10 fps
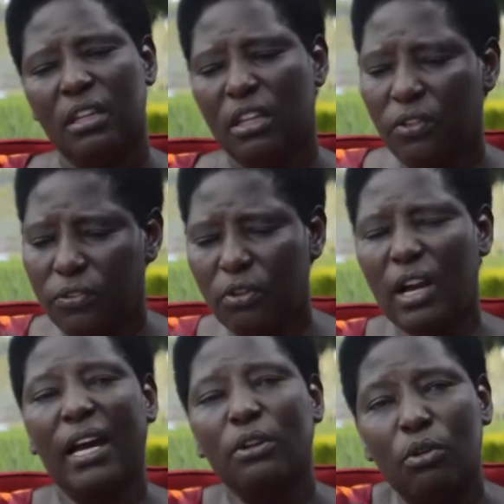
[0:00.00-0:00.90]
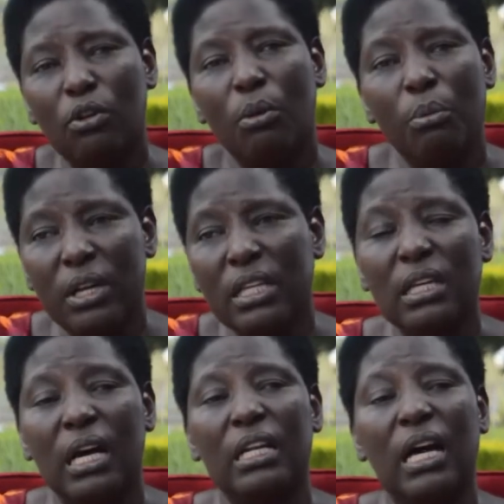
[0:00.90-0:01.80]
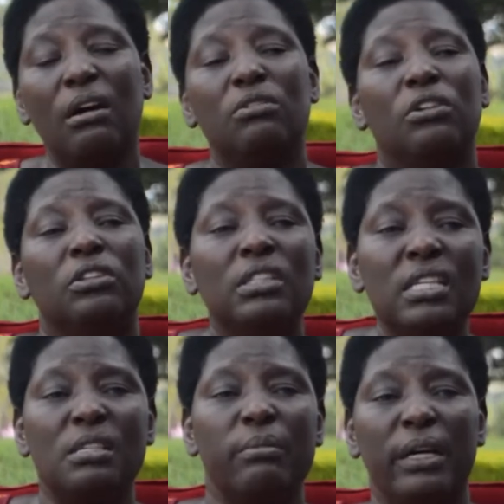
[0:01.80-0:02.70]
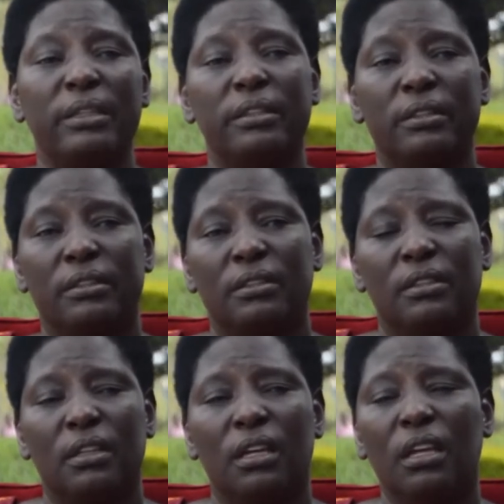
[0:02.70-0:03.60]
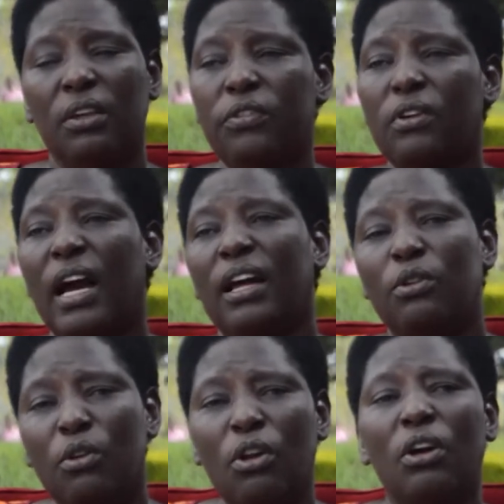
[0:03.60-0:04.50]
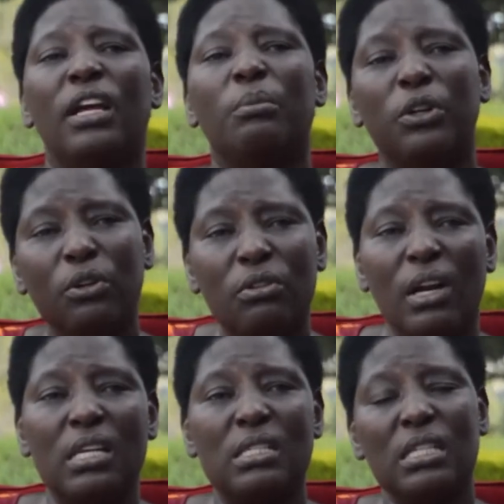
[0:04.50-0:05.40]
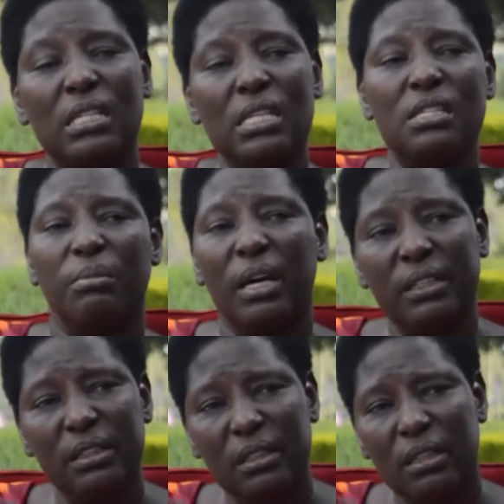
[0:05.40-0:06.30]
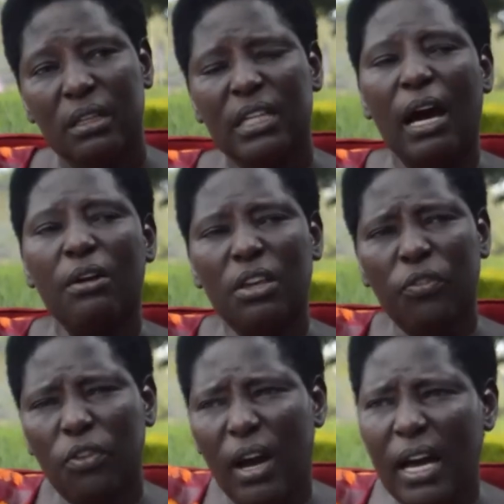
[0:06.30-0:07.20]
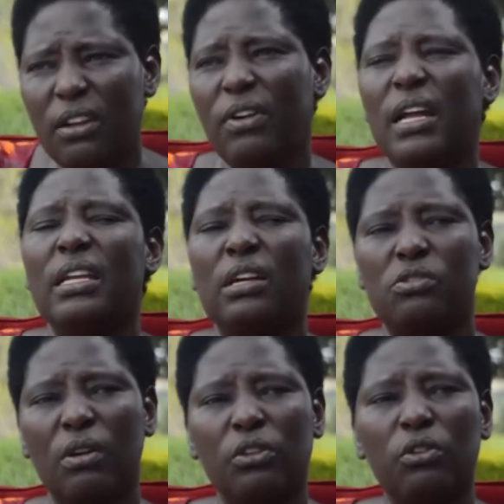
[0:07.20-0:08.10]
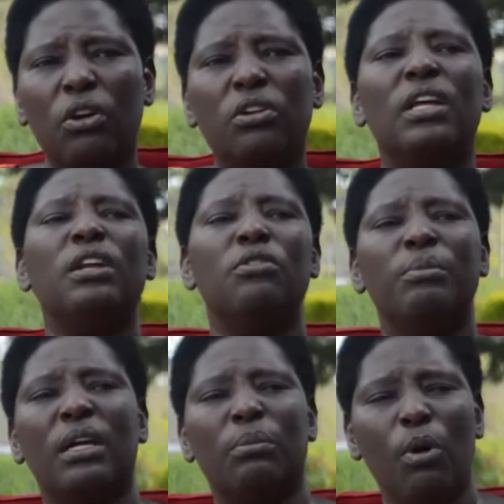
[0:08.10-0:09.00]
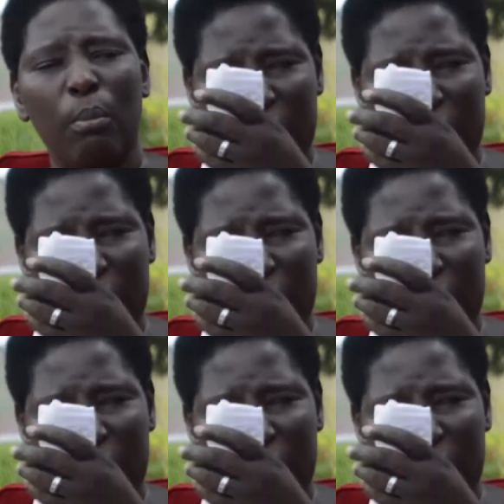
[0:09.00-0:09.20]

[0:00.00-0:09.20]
If you can grow moringa now, it is money. If you can grow lemongrass, it is money. Now, if you add value and extract oil, then you make more